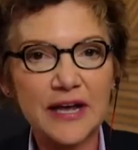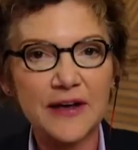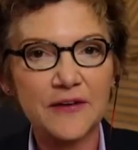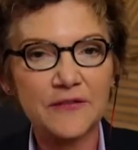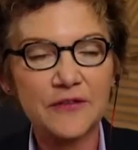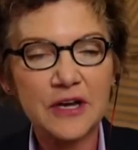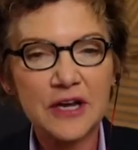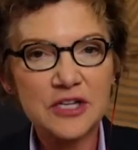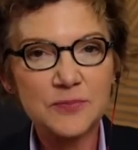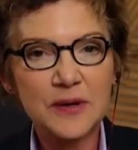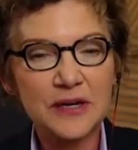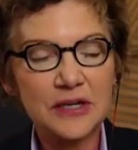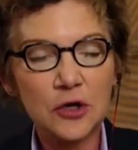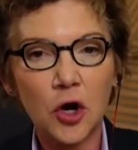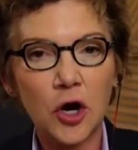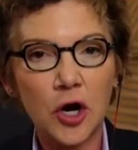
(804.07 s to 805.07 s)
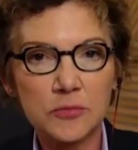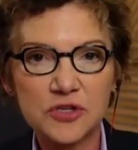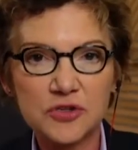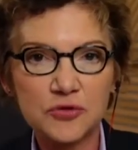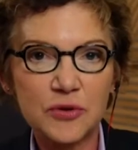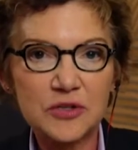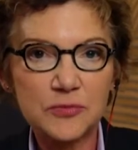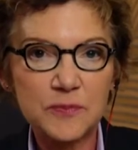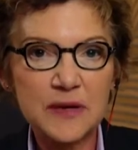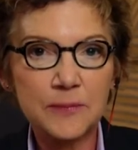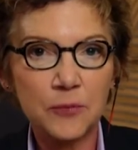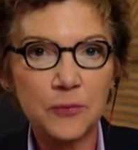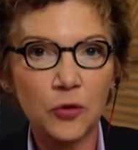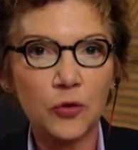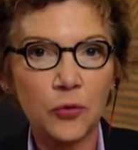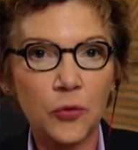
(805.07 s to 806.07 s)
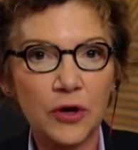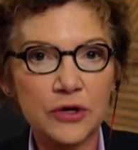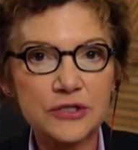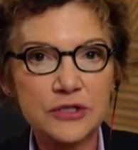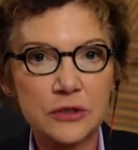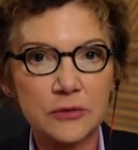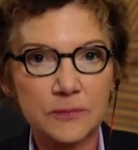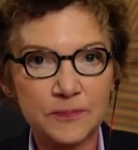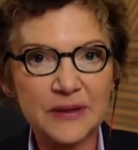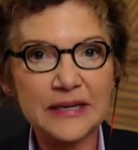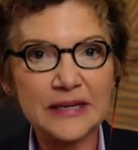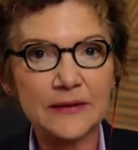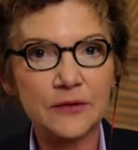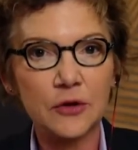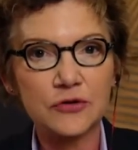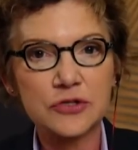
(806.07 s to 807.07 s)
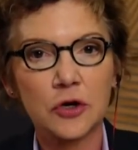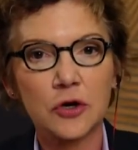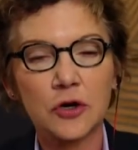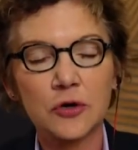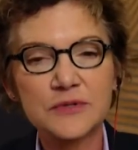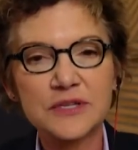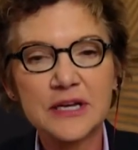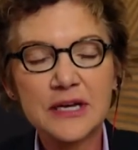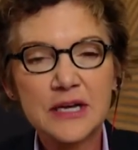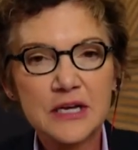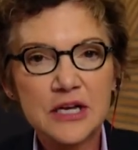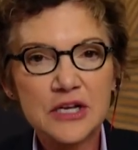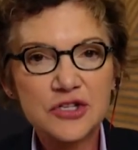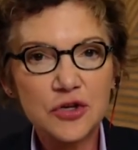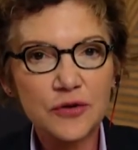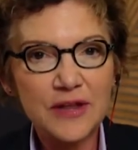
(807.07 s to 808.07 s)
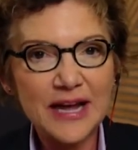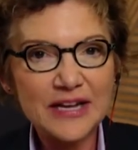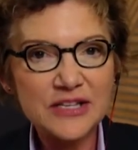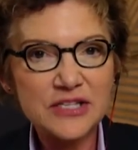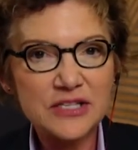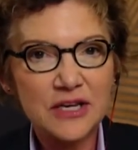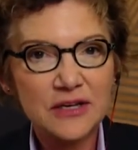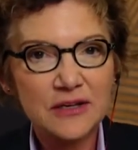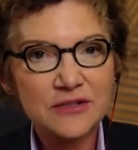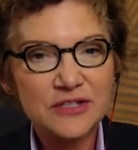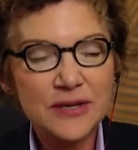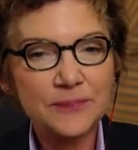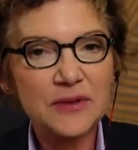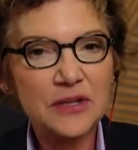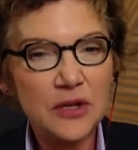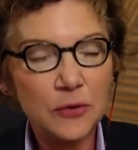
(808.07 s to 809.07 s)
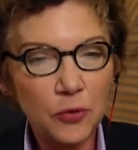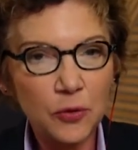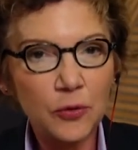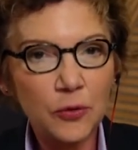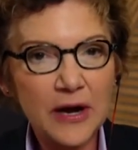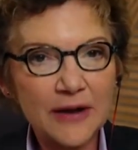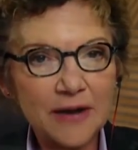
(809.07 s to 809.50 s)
have as many homes as we have people who want to be in those homes. And so that's something that we'll